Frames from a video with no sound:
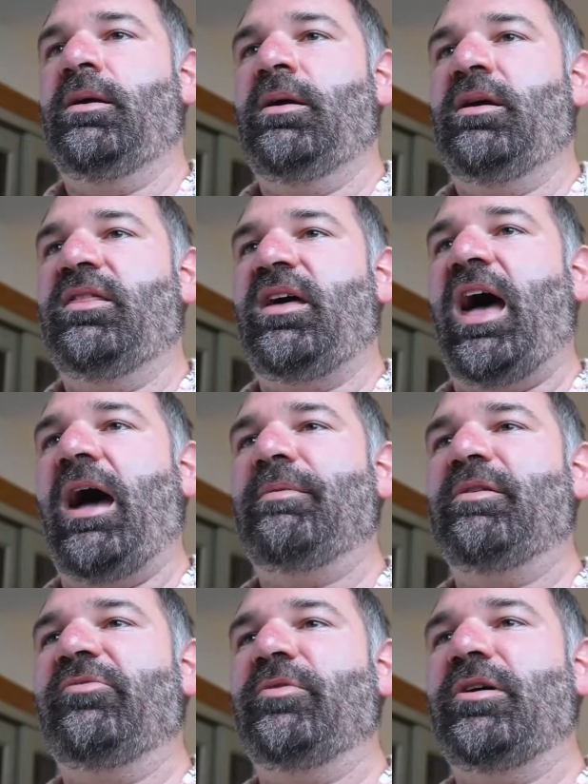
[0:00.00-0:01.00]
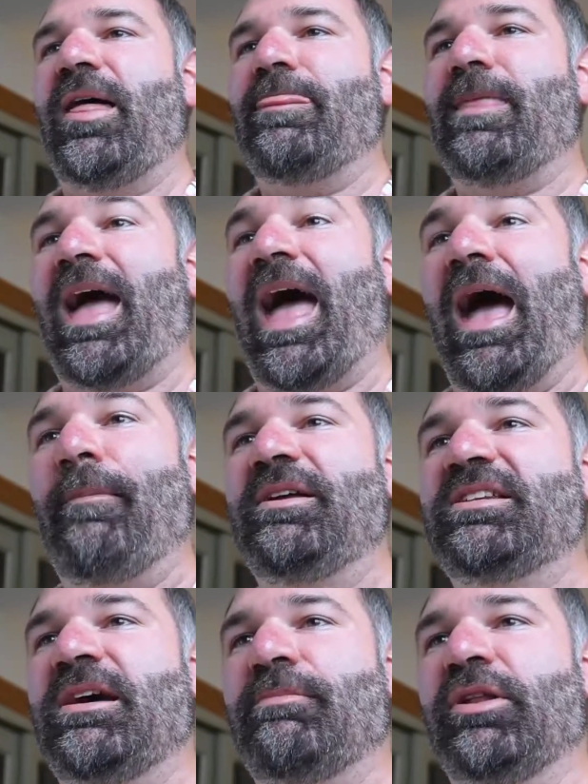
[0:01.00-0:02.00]
The
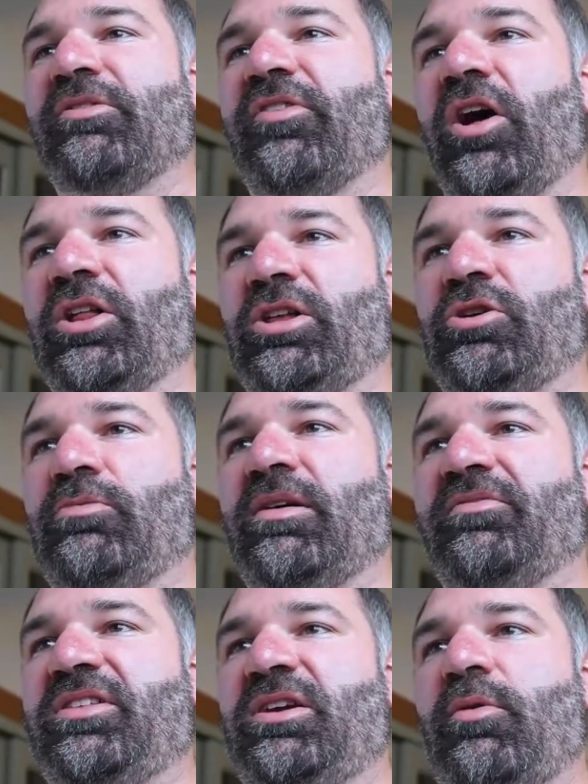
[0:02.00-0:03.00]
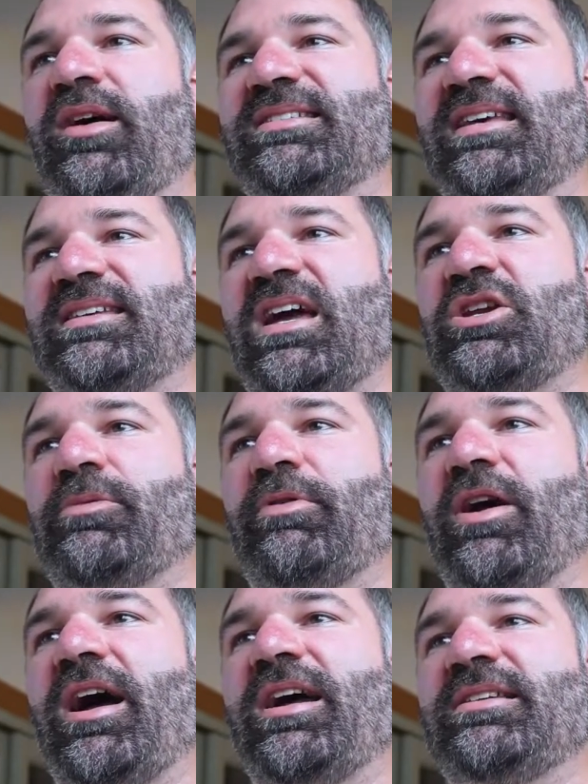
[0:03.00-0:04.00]
habitable volume of the USS
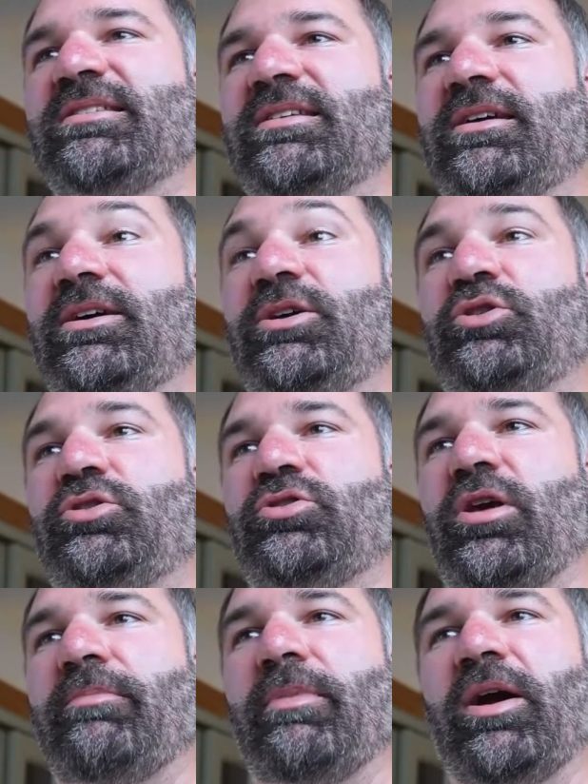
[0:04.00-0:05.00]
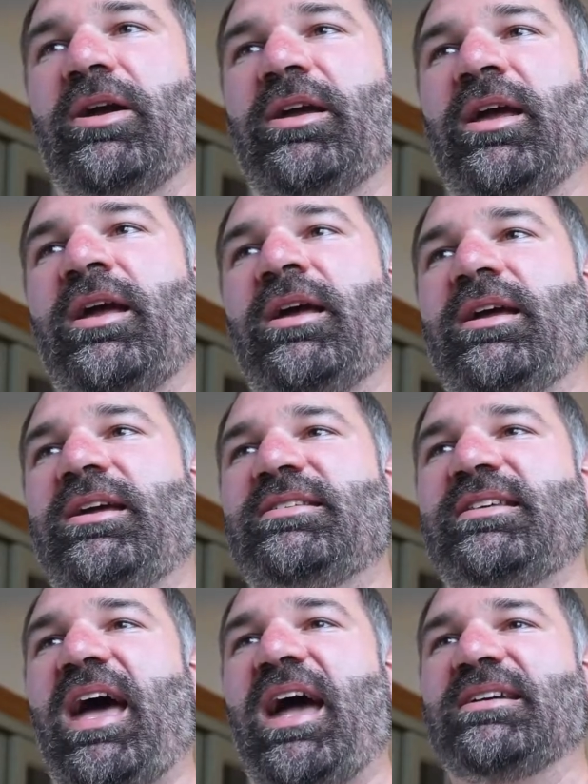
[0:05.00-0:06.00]
Enterprise, trademark, is
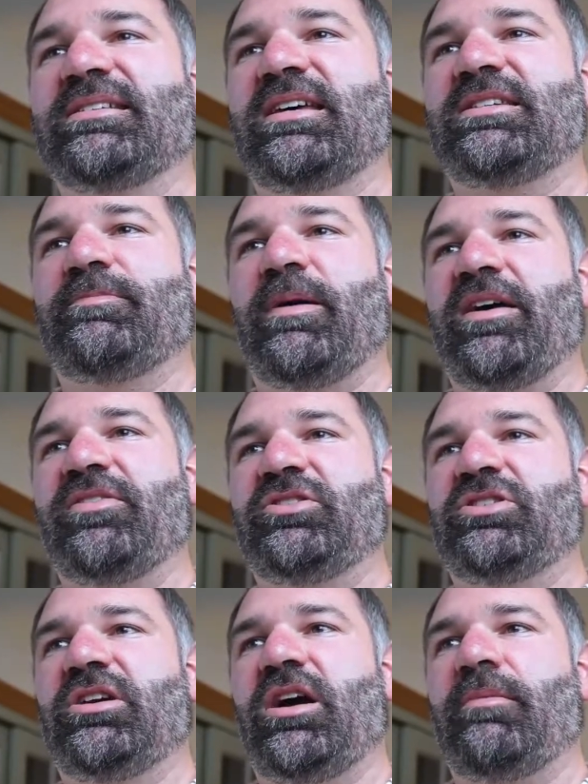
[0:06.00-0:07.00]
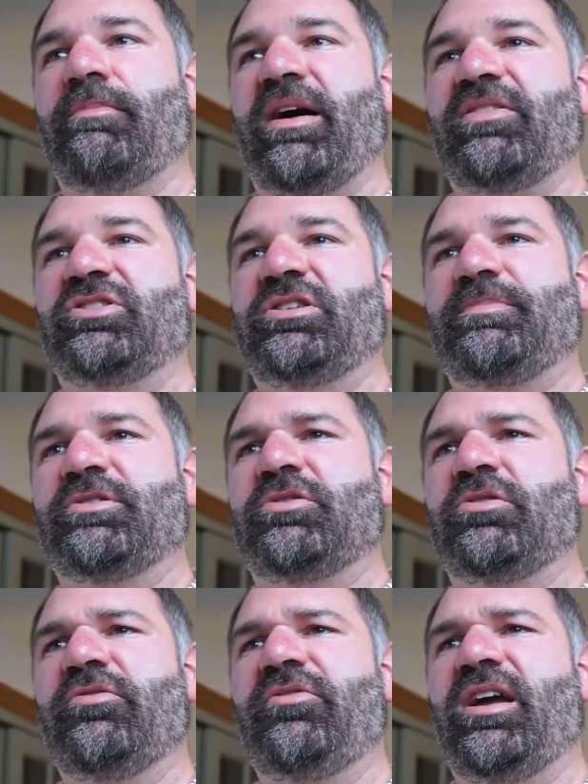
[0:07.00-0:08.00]
accessed by the ship's
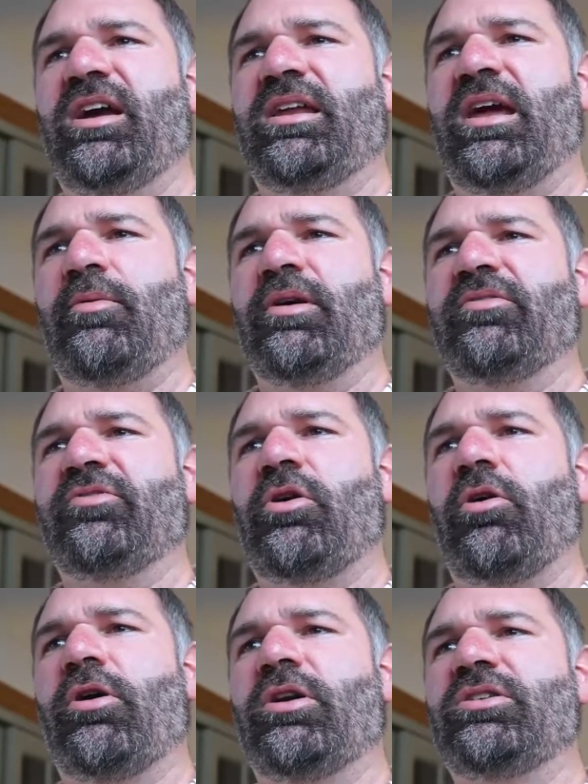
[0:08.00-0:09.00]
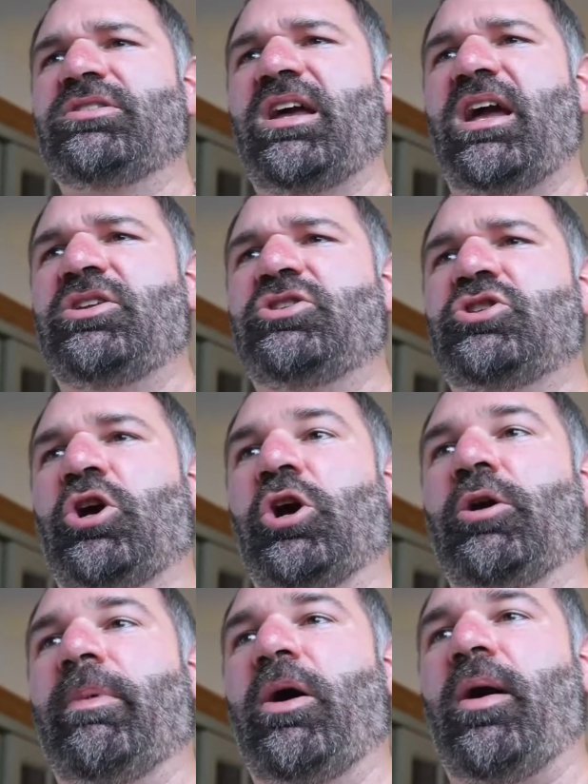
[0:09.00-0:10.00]
crew via a network of corridors and
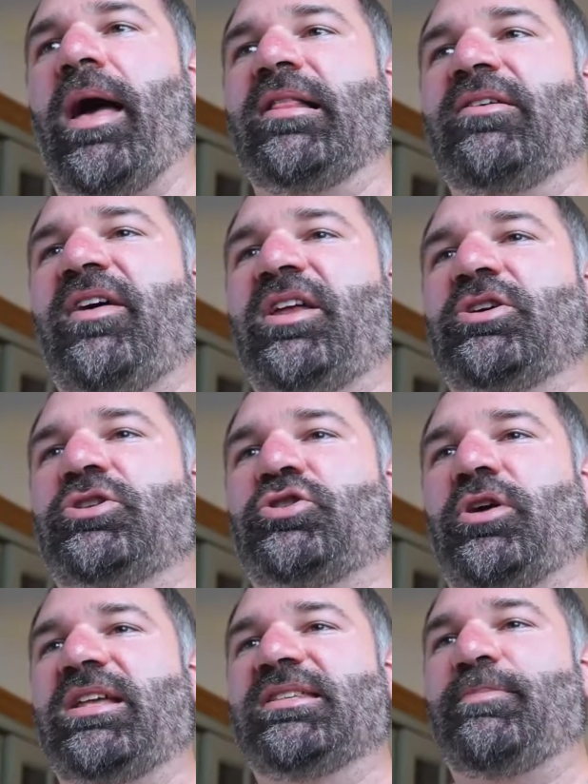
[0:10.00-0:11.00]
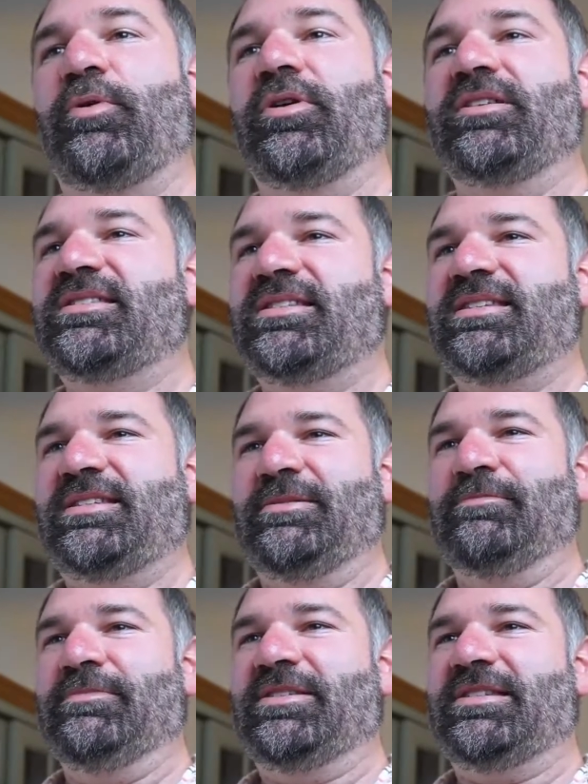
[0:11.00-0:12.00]
turbo elevator transport
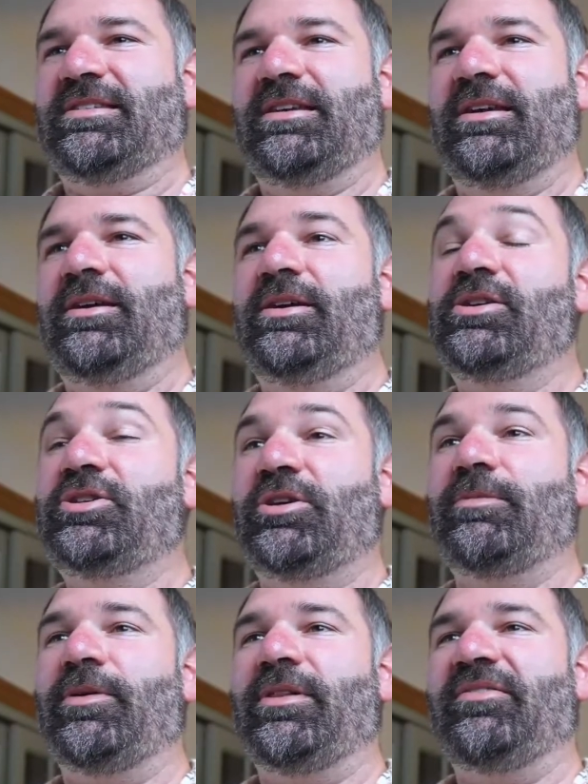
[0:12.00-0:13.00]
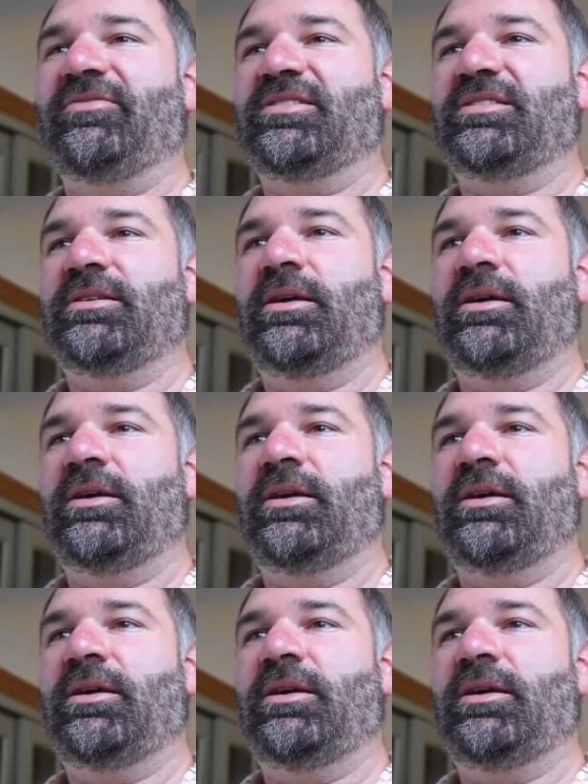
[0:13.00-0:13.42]
systems, turbo lifts.